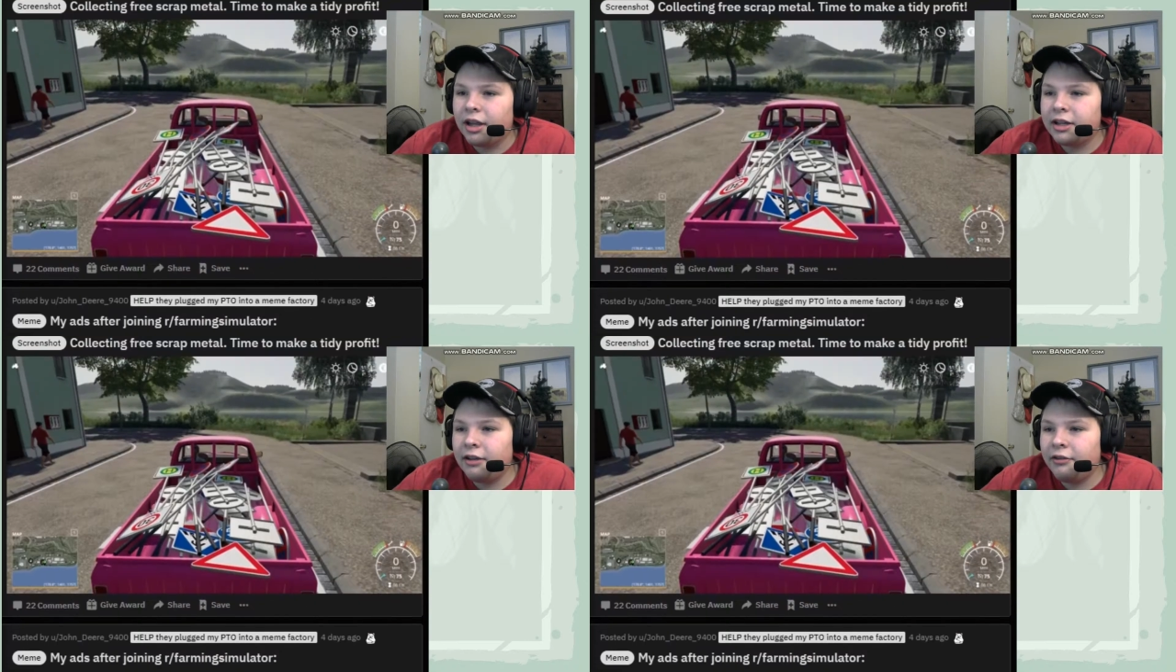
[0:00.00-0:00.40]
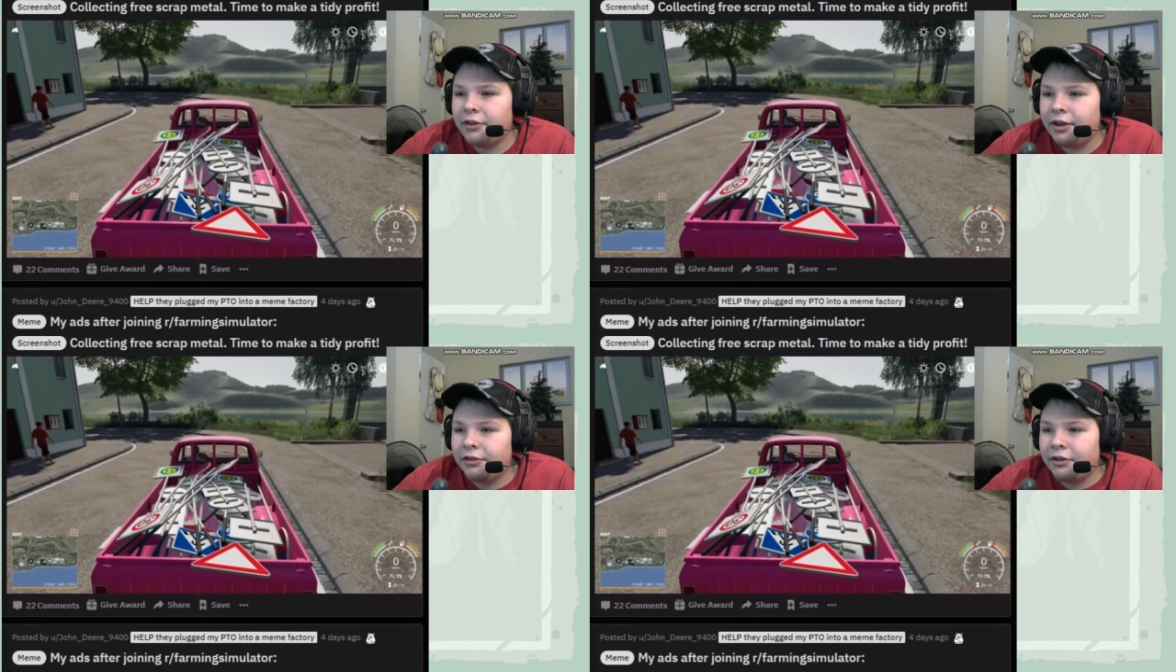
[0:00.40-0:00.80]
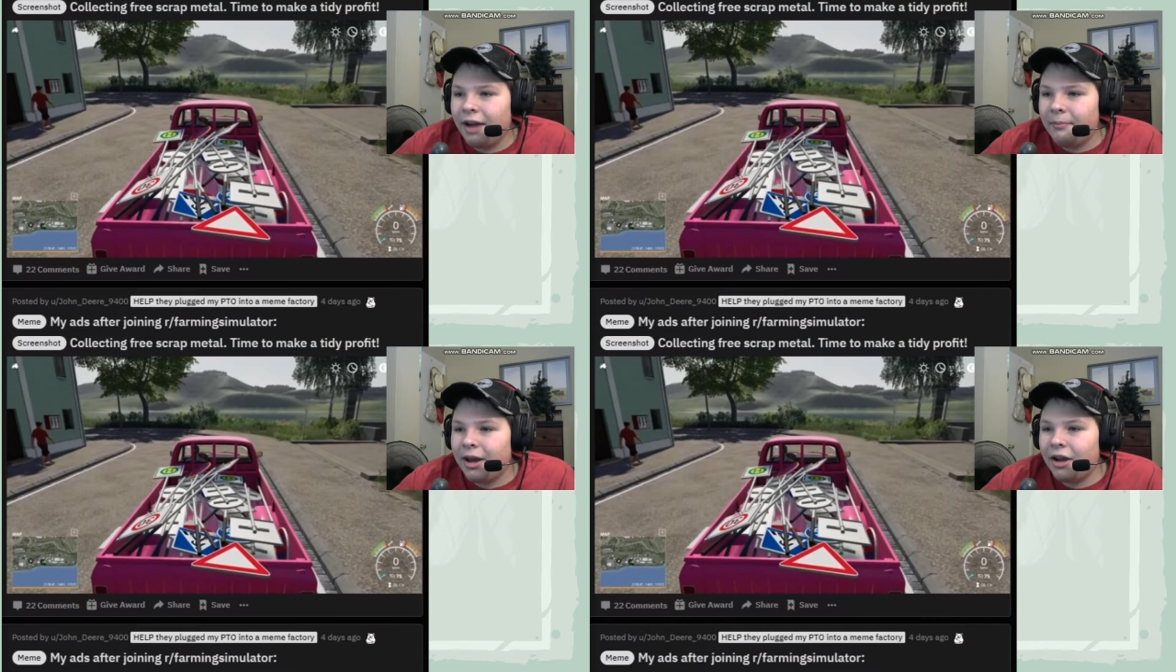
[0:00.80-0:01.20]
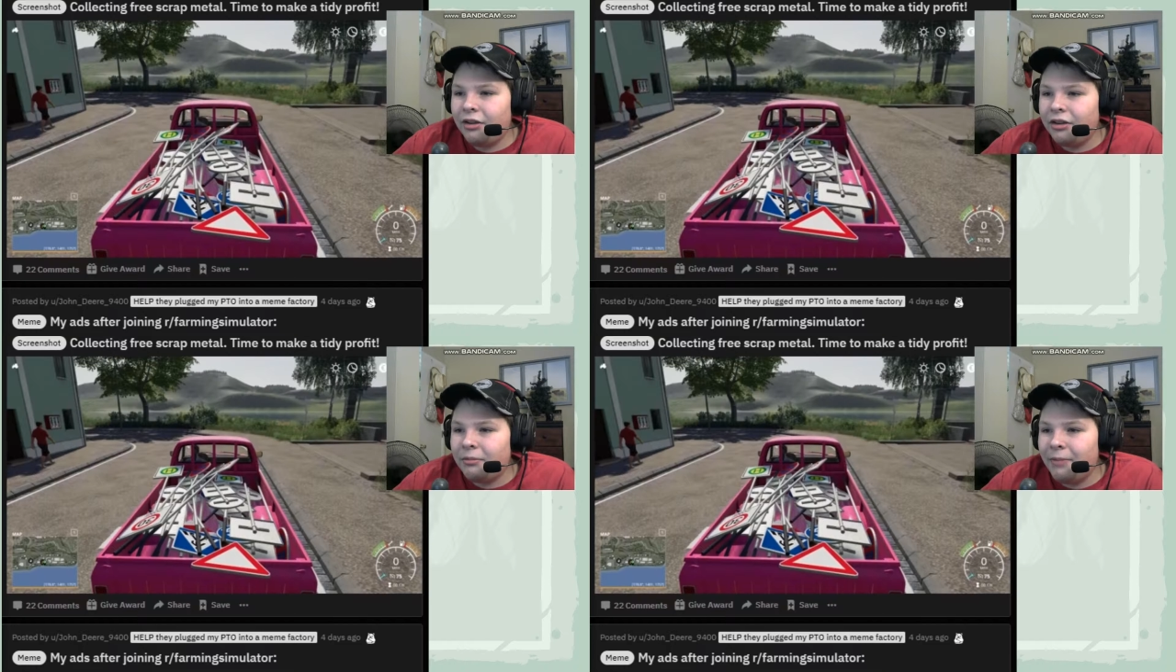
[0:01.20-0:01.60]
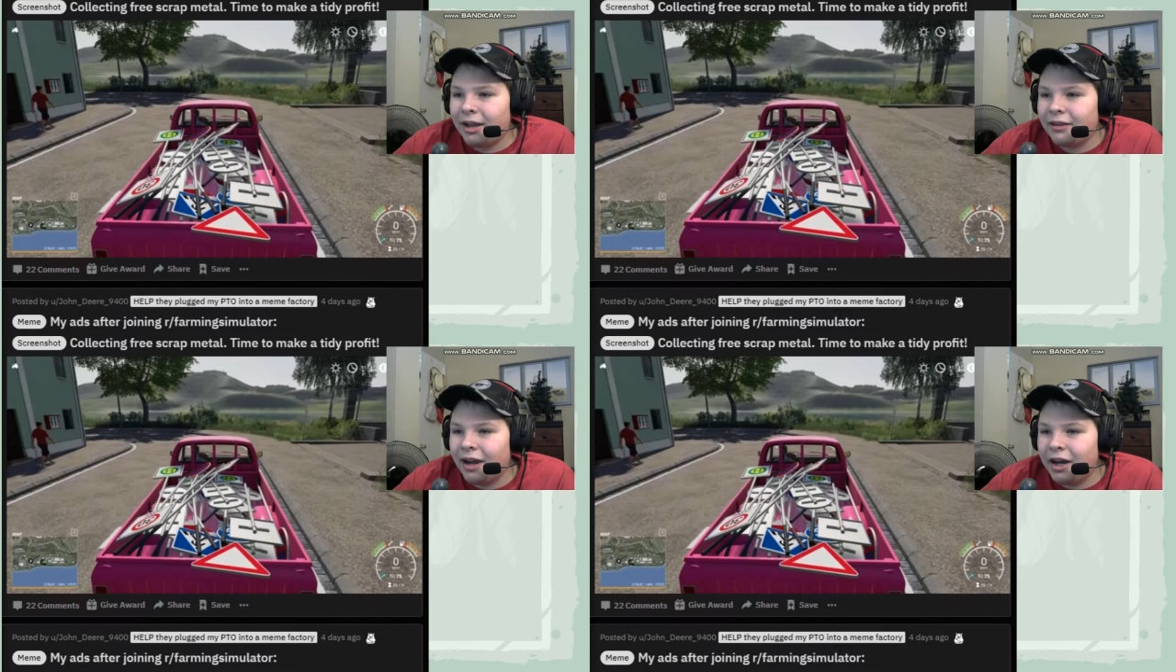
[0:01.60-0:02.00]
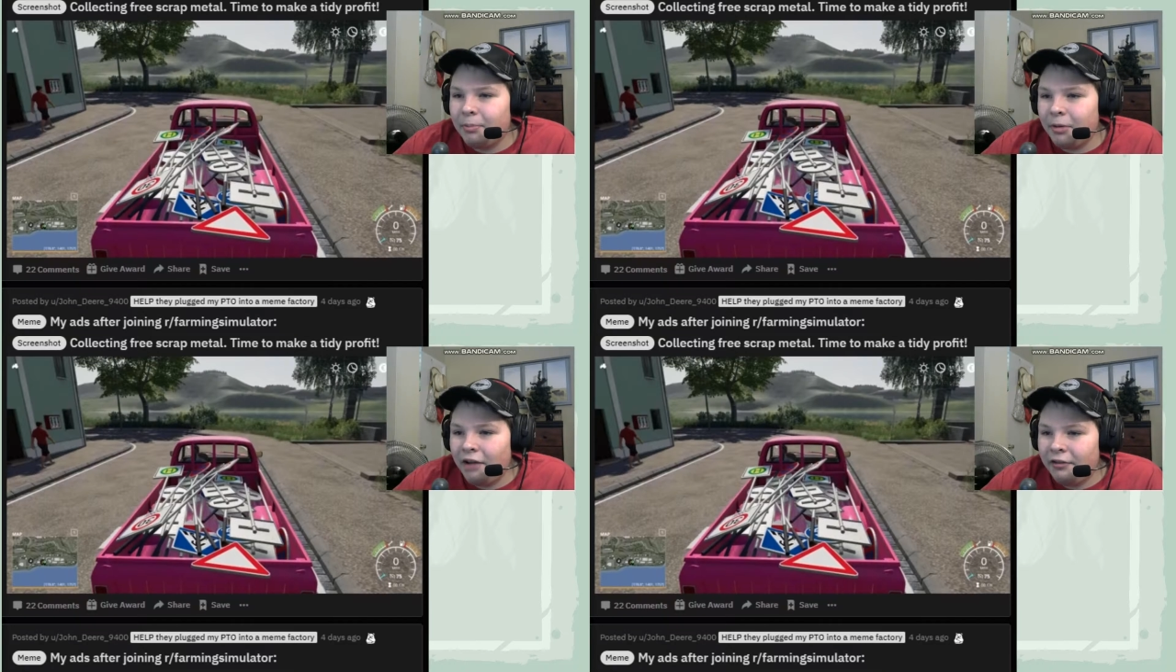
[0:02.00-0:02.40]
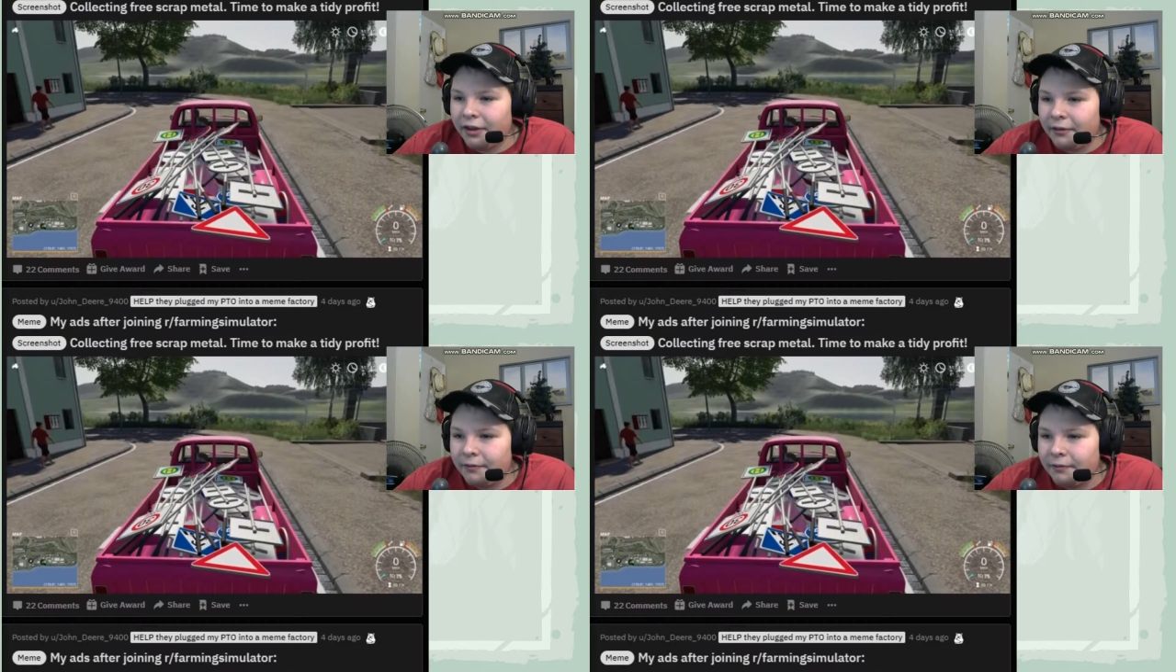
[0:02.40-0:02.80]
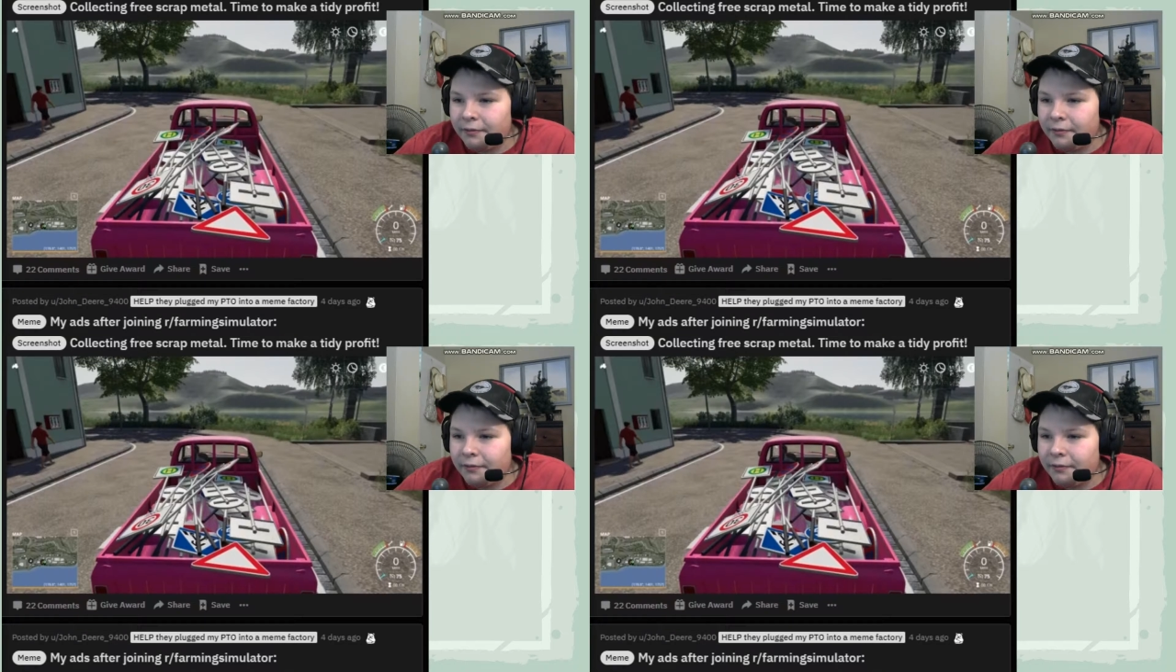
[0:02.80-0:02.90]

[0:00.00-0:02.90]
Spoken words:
Collecting free scrap metal to make a tidy profit.